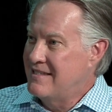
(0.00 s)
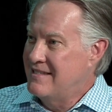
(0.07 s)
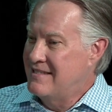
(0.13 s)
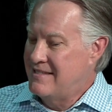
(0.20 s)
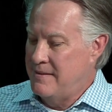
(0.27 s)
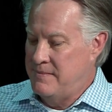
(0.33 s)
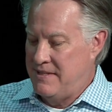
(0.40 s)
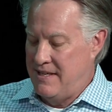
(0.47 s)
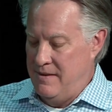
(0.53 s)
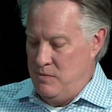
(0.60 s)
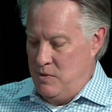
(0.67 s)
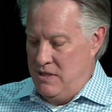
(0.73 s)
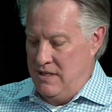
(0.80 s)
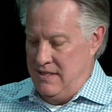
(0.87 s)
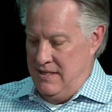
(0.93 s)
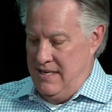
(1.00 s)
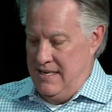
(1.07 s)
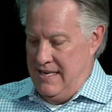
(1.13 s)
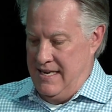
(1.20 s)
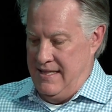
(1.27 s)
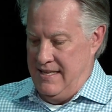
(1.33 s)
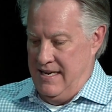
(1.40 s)
And sometimes we just need
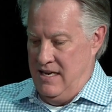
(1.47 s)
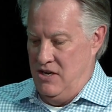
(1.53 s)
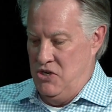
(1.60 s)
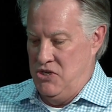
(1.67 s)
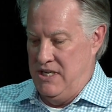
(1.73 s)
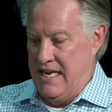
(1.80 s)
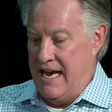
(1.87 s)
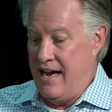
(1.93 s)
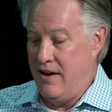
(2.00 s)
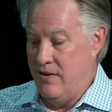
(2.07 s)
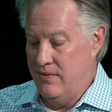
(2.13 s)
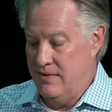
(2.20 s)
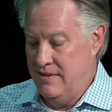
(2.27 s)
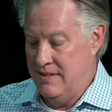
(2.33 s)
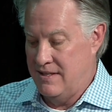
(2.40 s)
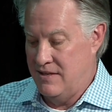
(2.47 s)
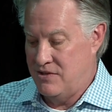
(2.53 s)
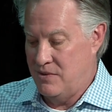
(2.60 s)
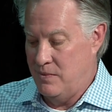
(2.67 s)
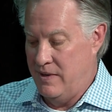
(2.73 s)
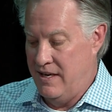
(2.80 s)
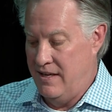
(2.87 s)
to get the energy out in
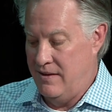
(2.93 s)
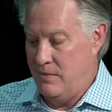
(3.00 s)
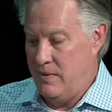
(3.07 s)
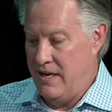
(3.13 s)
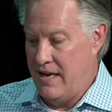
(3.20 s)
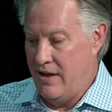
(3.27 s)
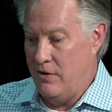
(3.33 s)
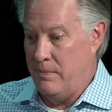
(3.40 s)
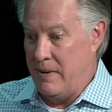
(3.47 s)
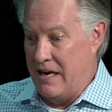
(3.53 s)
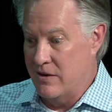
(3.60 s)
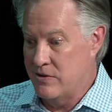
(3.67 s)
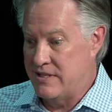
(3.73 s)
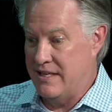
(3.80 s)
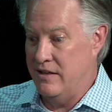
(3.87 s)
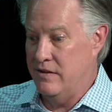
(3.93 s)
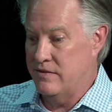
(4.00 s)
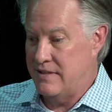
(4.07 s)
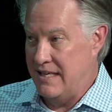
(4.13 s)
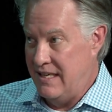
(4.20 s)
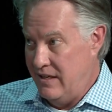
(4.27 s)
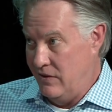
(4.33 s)
such a way that we help
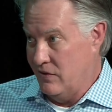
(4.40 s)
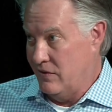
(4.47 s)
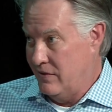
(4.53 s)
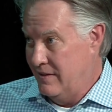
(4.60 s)
ourselves heal.